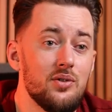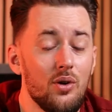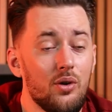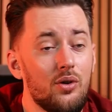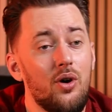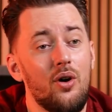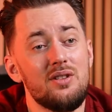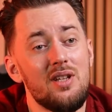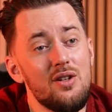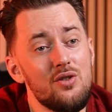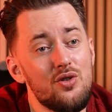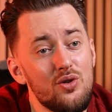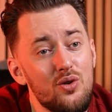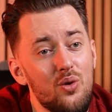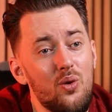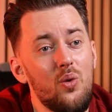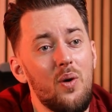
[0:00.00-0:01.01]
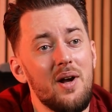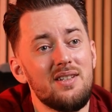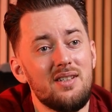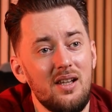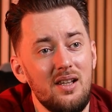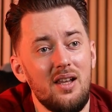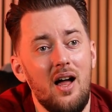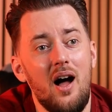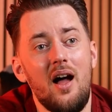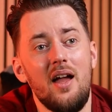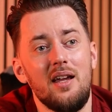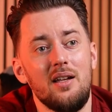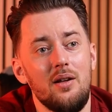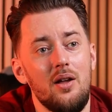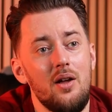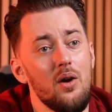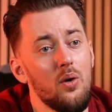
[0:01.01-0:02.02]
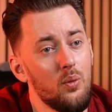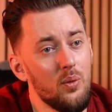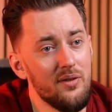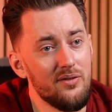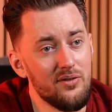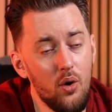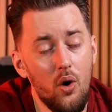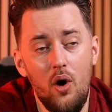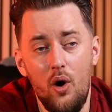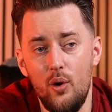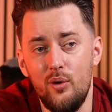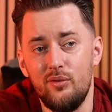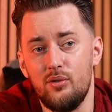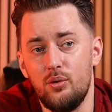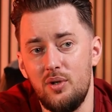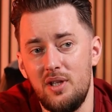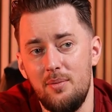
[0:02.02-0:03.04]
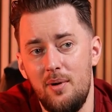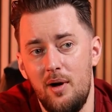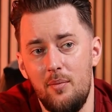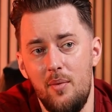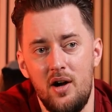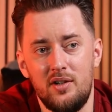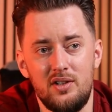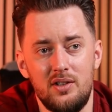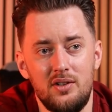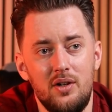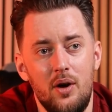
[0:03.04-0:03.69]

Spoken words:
your content should always align with your overall email marketing